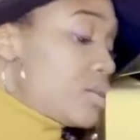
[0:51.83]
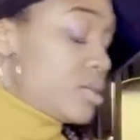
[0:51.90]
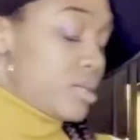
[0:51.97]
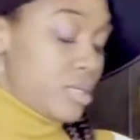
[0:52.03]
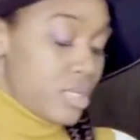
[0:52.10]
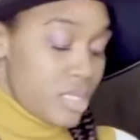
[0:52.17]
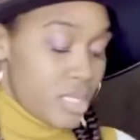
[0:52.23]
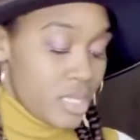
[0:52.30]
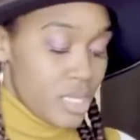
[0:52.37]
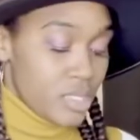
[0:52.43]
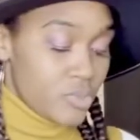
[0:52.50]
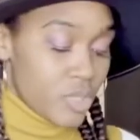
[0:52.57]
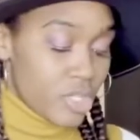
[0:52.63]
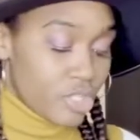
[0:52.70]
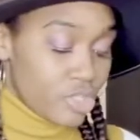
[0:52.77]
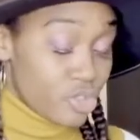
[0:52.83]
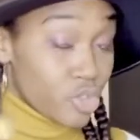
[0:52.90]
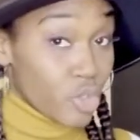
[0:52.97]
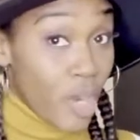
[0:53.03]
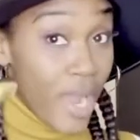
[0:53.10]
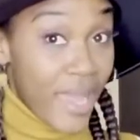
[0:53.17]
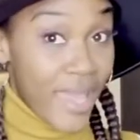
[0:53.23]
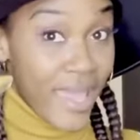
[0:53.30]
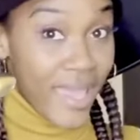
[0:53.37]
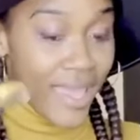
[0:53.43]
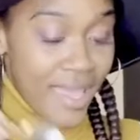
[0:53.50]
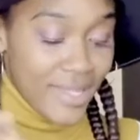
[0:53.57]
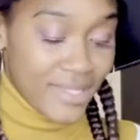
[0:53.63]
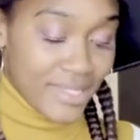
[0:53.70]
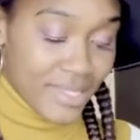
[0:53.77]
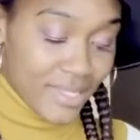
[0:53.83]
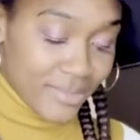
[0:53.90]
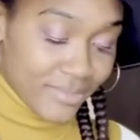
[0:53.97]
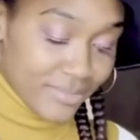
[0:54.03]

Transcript: right, we're gonna try it.